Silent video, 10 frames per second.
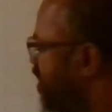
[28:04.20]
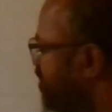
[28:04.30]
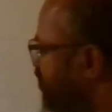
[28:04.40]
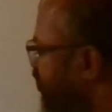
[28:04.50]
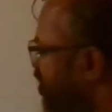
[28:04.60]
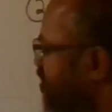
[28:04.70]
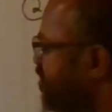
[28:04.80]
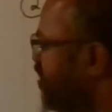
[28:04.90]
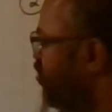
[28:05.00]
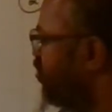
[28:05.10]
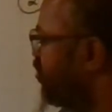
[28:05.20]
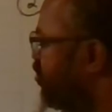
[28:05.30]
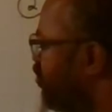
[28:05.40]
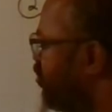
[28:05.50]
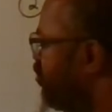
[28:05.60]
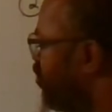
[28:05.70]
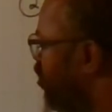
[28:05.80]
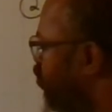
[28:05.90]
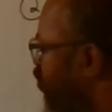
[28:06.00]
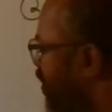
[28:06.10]
is v is equal to
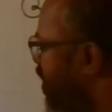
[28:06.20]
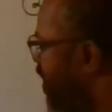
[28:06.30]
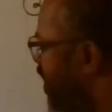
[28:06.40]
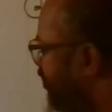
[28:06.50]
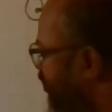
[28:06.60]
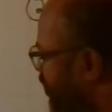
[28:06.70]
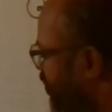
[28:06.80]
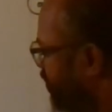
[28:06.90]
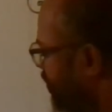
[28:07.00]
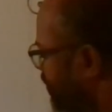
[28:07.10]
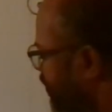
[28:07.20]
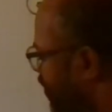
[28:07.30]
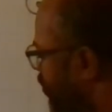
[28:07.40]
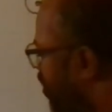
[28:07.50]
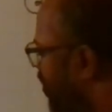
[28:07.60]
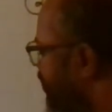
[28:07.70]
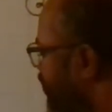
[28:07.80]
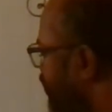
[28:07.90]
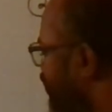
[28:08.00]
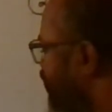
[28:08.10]
1/2. Some of
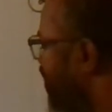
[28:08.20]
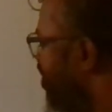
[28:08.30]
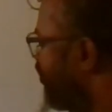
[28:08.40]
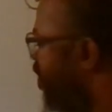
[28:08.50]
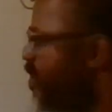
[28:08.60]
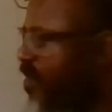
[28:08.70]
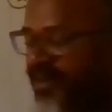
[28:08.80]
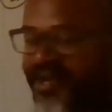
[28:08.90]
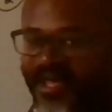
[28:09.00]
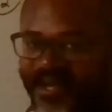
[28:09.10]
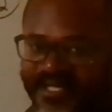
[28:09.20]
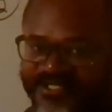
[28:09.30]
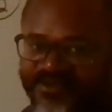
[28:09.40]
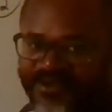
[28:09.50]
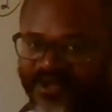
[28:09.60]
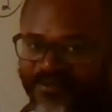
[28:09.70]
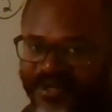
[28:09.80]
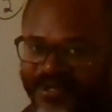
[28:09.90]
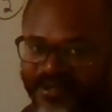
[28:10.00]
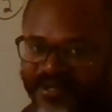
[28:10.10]
you will have problem with that. There's
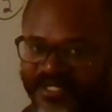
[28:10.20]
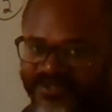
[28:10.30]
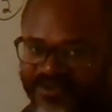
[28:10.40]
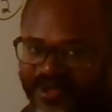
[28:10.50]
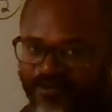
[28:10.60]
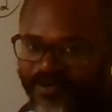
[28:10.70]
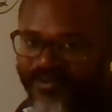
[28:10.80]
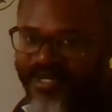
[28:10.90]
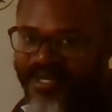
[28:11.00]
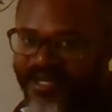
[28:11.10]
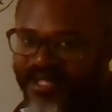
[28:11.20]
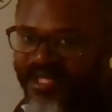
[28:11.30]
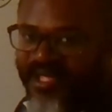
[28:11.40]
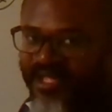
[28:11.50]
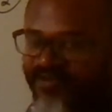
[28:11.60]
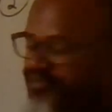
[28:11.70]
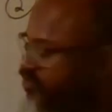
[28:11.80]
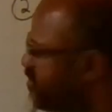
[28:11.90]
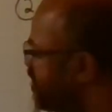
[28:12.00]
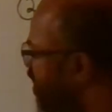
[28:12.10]
nothing wrong with that. If
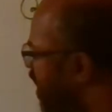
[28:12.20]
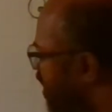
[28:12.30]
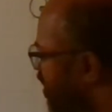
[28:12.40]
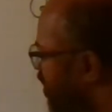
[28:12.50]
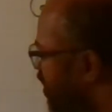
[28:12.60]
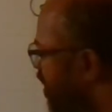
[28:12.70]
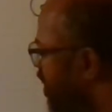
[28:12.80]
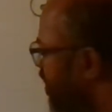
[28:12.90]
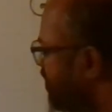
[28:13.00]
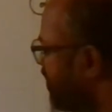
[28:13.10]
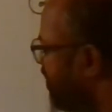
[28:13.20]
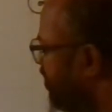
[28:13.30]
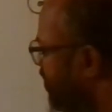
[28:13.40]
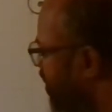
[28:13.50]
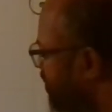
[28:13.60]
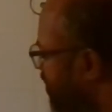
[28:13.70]
you use a calculator, that's